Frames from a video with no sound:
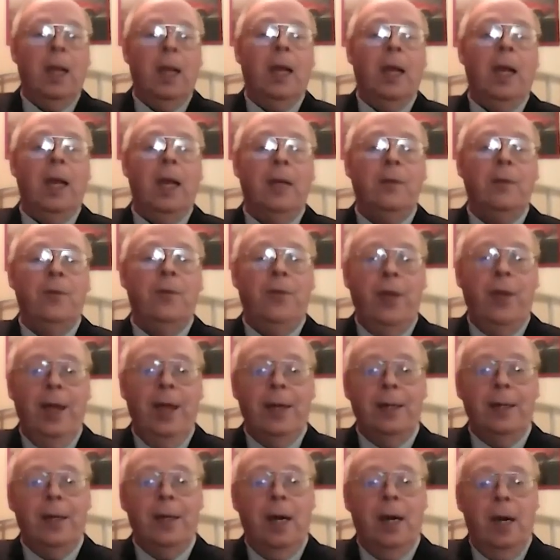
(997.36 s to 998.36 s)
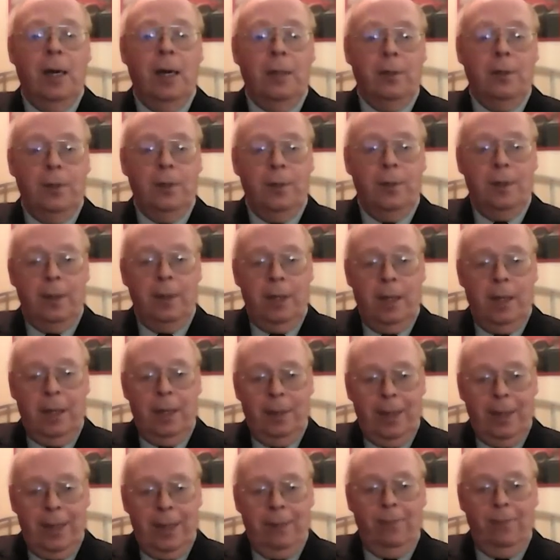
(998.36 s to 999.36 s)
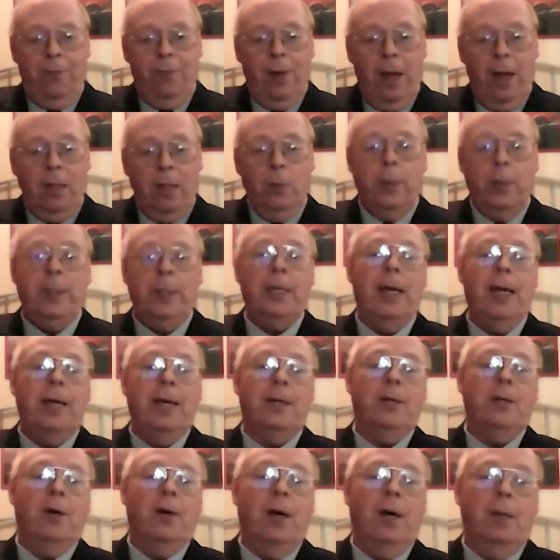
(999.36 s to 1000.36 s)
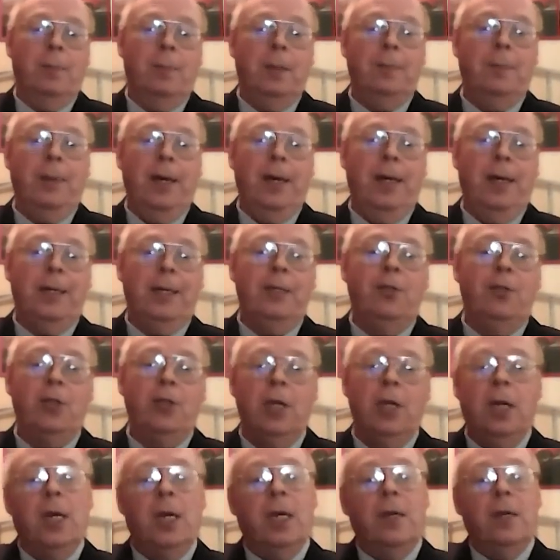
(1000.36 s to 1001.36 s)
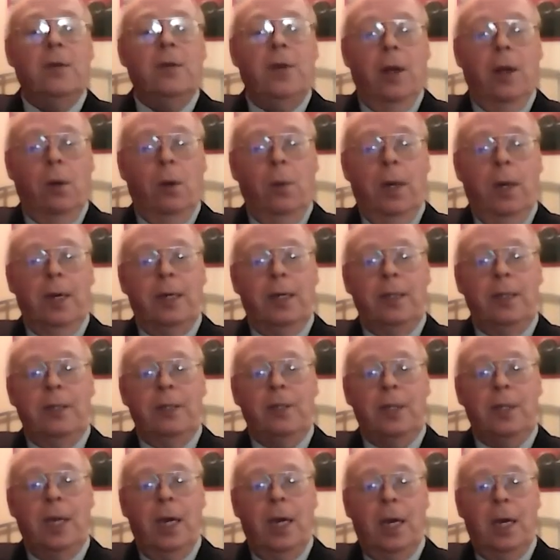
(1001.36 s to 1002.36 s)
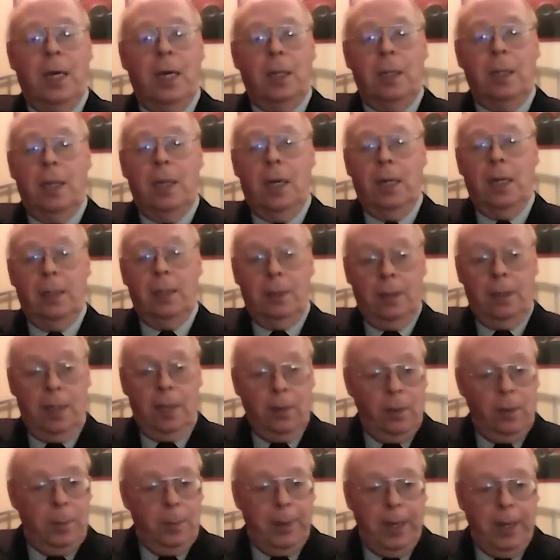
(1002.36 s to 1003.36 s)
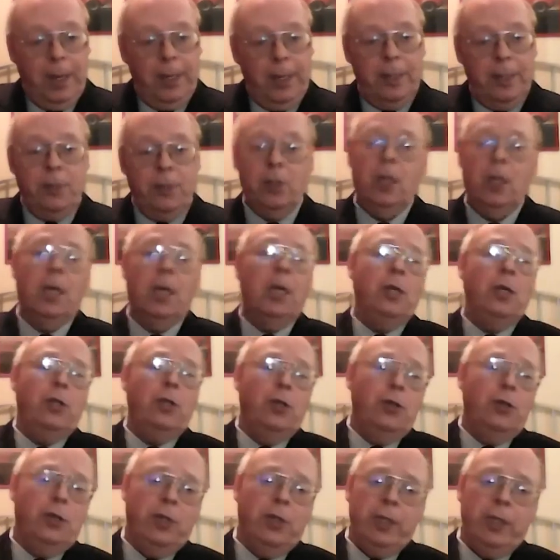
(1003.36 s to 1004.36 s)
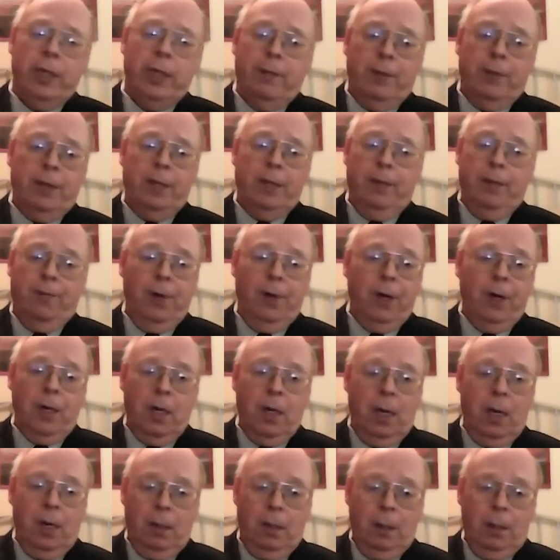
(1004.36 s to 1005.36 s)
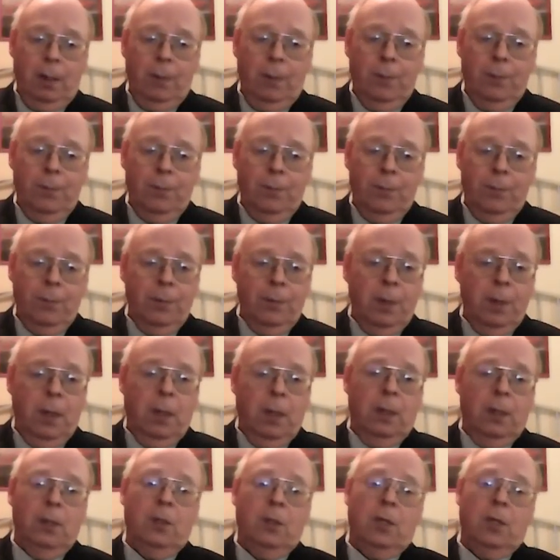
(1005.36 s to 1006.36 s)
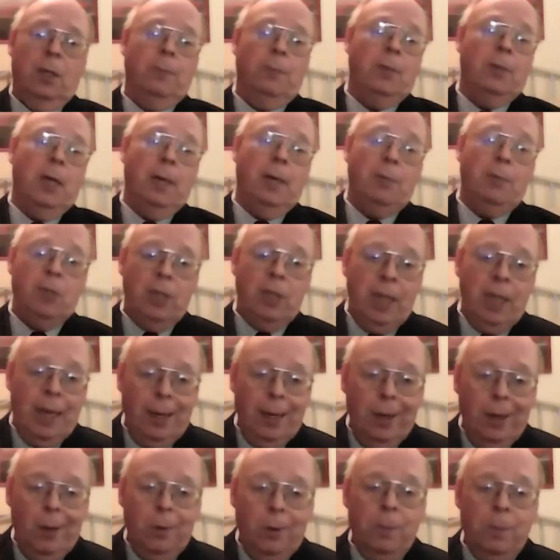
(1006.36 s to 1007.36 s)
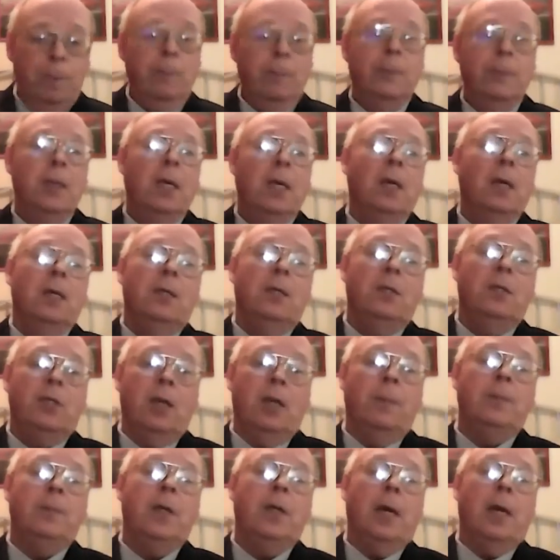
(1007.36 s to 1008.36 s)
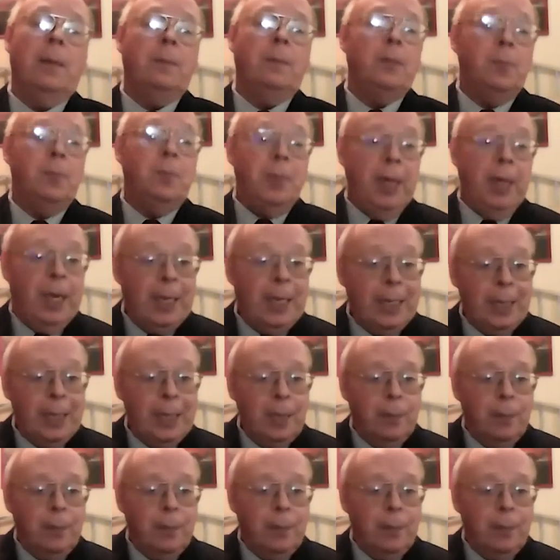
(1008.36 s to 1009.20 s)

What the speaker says: and then following that carbon page there was another page, usually of a different color, sometimes yellow, sometimes pink,